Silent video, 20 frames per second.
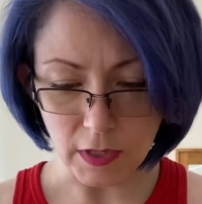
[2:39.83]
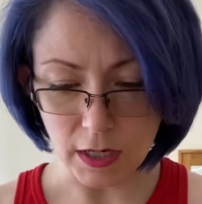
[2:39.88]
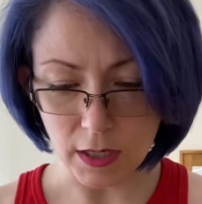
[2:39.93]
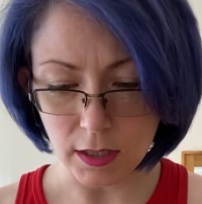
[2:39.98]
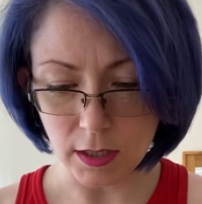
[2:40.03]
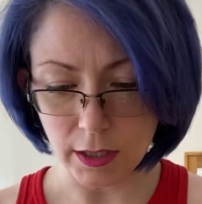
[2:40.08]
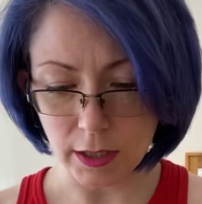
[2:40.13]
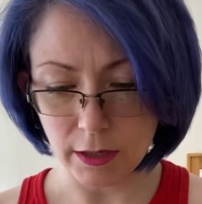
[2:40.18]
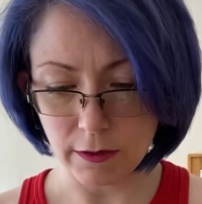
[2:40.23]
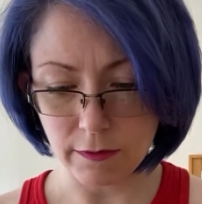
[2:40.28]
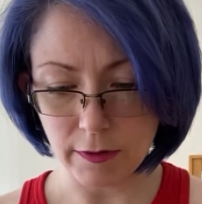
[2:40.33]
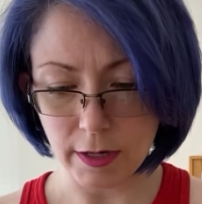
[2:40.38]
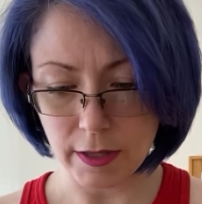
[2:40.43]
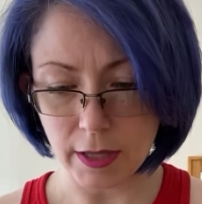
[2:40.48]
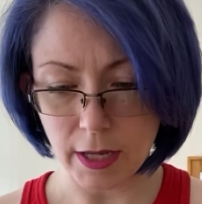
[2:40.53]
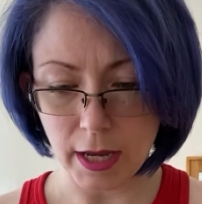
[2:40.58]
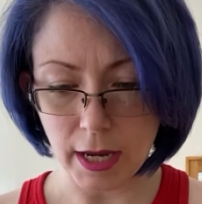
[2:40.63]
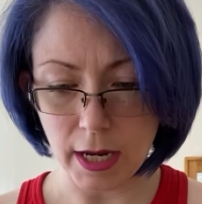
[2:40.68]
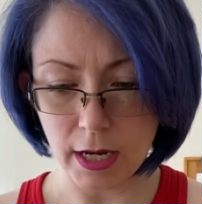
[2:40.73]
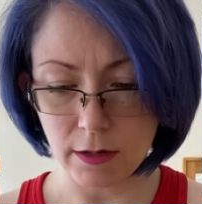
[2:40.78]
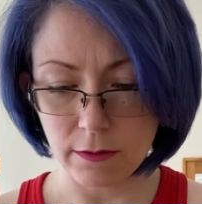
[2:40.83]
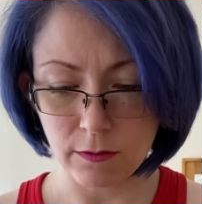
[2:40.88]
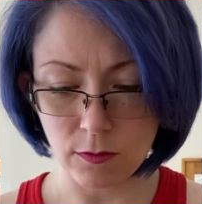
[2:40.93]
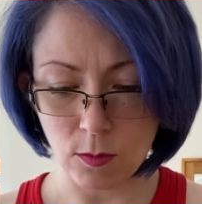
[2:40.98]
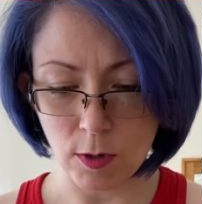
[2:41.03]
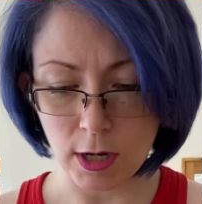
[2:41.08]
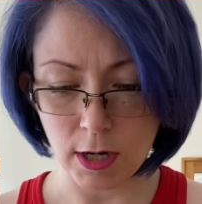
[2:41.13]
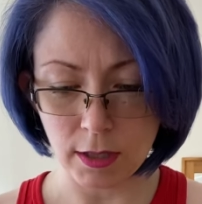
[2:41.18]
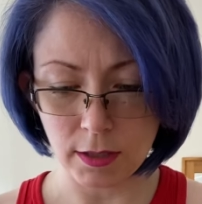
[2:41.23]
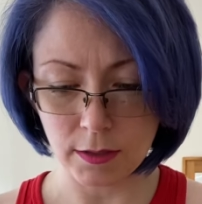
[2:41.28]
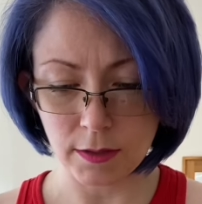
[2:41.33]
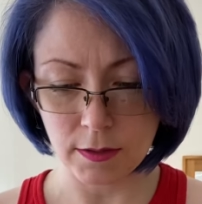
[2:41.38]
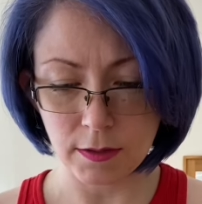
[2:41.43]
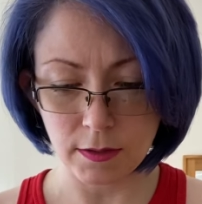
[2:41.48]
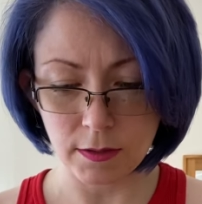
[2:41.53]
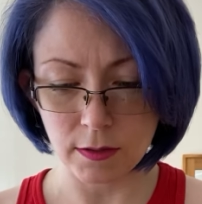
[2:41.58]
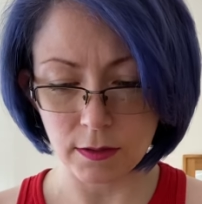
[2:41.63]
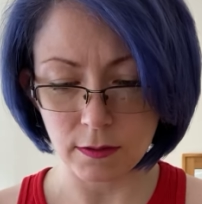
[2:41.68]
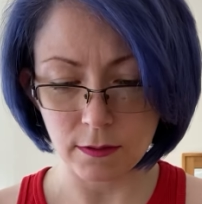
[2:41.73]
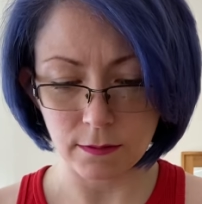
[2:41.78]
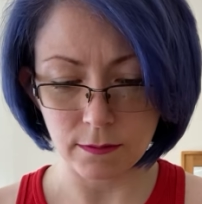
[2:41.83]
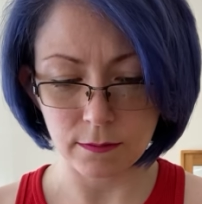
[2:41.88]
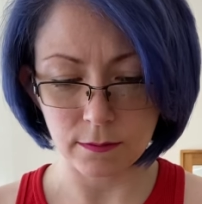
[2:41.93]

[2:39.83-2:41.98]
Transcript: Clarify the Eight of Wands.